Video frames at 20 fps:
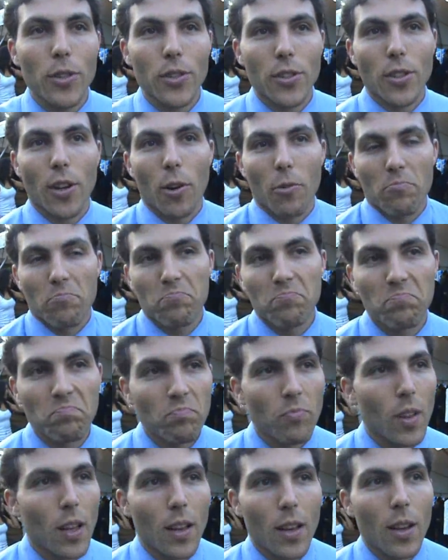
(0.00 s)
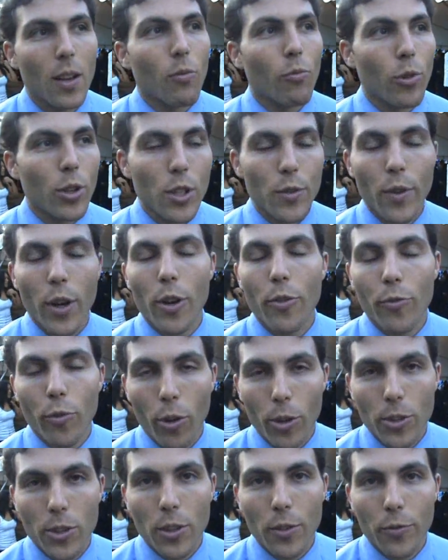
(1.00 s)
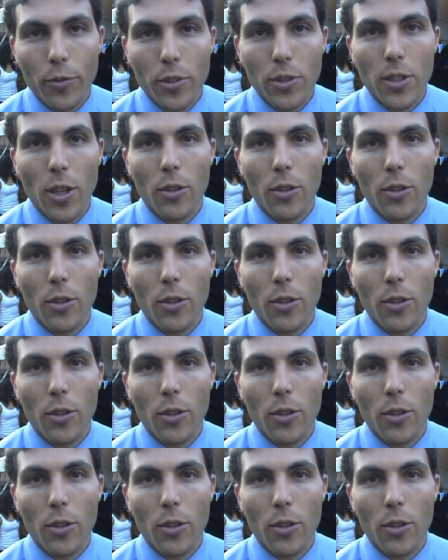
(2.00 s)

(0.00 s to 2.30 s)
So we're just very fortunate for